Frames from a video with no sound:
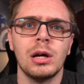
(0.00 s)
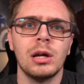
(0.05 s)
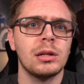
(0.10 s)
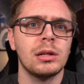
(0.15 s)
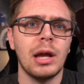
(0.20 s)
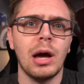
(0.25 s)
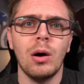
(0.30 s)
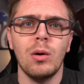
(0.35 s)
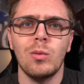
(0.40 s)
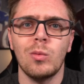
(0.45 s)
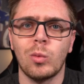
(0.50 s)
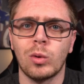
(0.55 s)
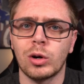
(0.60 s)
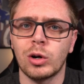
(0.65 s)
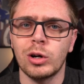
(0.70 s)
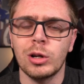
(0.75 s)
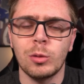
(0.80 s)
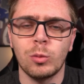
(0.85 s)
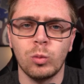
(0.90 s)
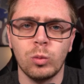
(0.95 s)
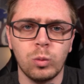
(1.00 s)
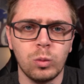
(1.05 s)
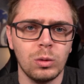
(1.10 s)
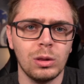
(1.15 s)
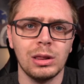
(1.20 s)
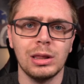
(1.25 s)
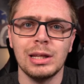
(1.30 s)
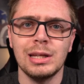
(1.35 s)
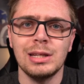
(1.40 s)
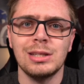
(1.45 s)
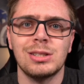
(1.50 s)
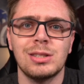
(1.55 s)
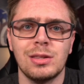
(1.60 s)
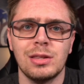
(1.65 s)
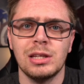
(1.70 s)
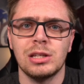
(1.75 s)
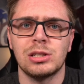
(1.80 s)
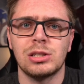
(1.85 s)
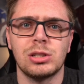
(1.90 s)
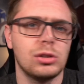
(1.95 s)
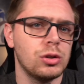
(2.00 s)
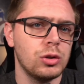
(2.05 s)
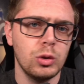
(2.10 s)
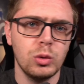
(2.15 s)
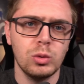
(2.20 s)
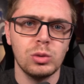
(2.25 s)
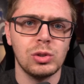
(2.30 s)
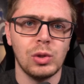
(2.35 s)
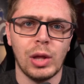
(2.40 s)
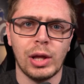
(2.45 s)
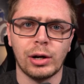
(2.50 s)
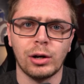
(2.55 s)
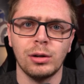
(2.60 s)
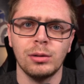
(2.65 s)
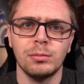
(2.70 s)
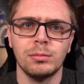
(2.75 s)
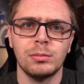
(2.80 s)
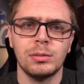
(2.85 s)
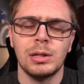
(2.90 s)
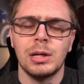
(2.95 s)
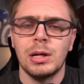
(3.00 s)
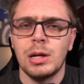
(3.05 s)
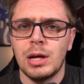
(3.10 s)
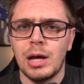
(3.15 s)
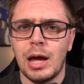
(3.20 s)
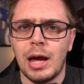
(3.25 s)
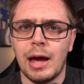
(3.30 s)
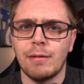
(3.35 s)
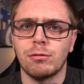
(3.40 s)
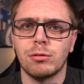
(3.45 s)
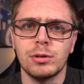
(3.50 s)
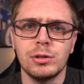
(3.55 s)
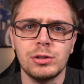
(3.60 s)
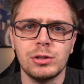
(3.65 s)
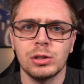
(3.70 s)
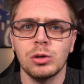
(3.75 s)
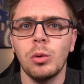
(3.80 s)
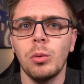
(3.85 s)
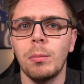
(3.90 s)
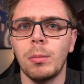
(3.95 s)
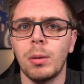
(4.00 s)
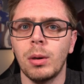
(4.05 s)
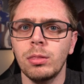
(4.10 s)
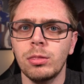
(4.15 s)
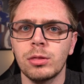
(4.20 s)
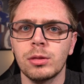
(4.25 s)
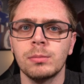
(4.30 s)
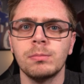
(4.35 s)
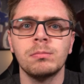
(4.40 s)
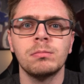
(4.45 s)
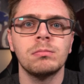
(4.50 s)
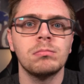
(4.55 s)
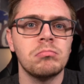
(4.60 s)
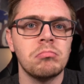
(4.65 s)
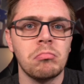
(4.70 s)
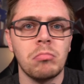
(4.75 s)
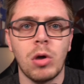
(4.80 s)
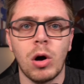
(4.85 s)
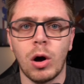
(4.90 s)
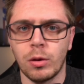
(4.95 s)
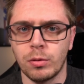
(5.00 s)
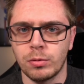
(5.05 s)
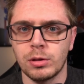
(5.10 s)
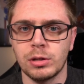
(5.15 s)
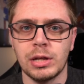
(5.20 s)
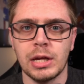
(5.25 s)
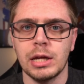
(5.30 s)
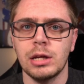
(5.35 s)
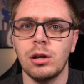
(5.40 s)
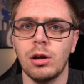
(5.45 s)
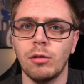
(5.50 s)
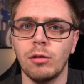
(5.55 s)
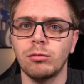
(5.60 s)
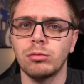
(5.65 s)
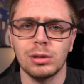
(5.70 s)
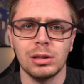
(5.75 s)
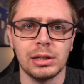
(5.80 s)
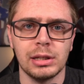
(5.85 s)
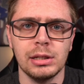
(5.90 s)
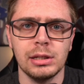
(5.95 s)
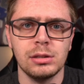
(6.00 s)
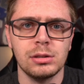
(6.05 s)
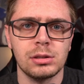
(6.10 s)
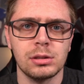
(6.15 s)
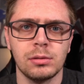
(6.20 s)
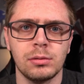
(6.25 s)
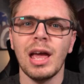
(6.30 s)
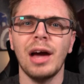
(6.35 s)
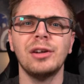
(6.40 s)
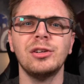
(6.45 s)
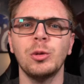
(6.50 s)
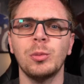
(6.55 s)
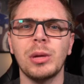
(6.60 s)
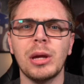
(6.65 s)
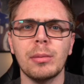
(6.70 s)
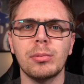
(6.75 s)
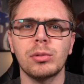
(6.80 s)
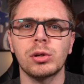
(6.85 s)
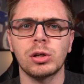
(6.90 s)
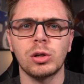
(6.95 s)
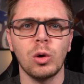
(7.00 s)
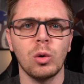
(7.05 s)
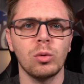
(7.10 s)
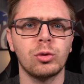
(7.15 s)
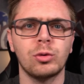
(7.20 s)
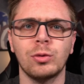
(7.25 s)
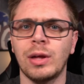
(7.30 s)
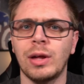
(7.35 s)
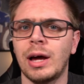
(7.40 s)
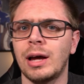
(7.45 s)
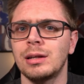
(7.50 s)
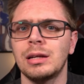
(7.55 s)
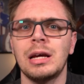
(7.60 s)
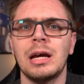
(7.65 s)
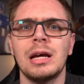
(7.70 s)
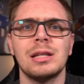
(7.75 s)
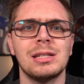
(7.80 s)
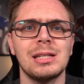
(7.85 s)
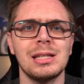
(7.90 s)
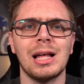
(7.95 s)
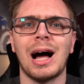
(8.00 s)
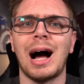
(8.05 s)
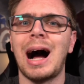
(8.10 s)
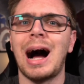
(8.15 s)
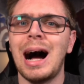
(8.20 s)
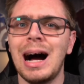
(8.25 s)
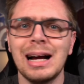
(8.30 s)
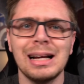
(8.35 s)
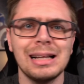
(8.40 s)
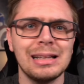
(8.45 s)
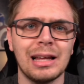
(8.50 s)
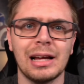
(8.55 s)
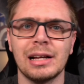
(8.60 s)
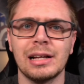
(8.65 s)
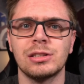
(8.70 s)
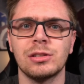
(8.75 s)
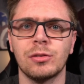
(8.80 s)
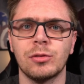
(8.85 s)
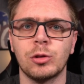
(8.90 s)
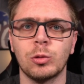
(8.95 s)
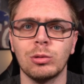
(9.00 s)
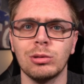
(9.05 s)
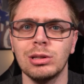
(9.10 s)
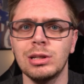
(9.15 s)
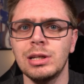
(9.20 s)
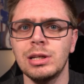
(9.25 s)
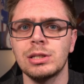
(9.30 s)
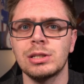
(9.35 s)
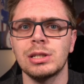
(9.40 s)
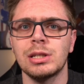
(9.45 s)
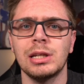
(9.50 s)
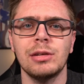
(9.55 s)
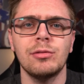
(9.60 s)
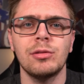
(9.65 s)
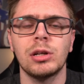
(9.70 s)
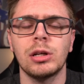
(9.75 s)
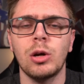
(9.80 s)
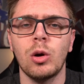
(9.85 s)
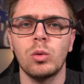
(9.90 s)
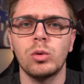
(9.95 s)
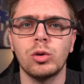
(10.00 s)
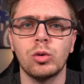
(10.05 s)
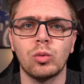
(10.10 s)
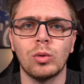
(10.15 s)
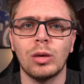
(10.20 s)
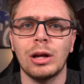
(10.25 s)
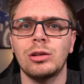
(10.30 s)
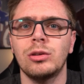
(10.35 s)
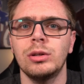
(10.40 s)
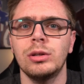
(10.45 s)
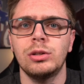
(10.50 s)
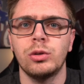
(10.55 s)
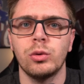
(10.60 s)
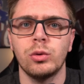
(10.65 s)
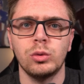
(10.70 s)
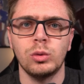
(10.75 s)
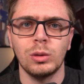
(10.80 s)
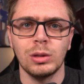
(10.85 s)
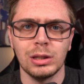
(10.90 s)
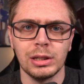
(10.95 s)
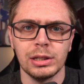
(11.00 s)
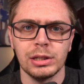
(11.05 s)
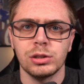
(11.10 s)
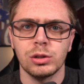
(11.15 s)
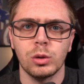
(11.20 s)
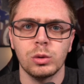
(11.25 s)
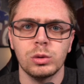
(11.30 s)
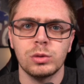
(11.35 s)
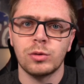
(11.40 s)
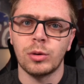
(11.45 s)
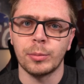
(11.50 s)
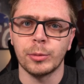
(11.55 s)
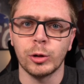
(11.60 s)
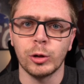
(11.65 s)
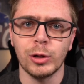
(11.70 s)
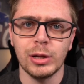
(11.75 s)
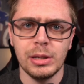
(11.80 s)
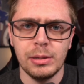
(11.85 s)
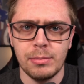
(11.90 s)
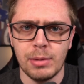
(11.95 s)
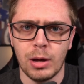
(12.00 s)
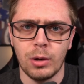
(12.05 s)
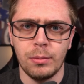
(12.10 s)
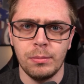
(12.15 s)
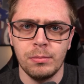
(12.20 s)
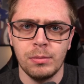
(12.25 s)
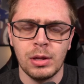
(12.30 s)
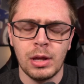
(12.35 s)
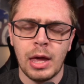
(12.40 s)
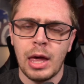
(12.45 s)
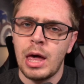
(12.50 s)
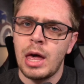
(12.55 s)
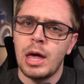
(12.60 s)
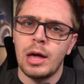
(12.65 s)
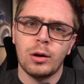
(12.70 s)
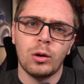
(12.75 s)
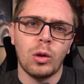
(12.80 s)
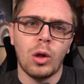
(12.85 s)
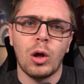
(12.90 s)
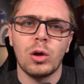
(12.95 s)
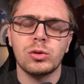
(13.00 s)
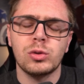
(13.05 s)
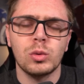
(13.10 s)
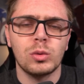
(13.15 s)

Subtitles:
Now, we're going to release this newsletter every single month on the date of release. You'll be able to go through that, see the highlights of the release, and even go directly to the release notes from your email. It'll also